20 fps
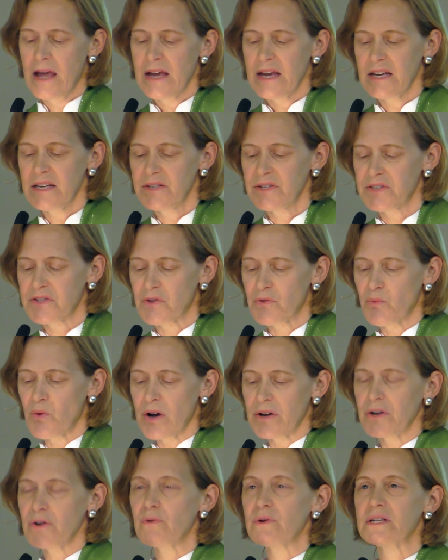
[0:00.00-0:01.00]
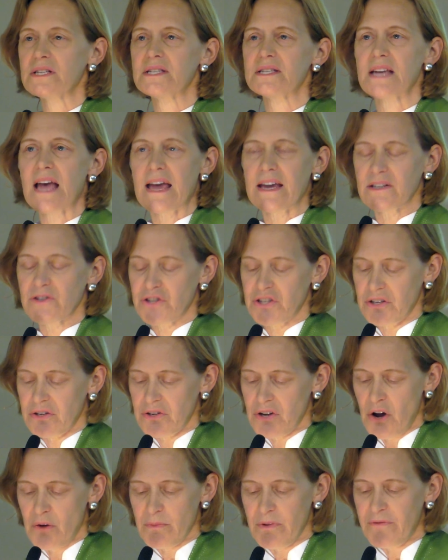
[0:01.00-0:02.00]
is the one who has
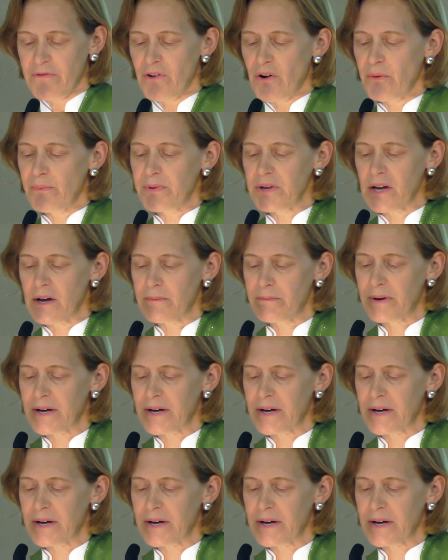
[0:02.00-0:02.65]
sanctioned homophobia,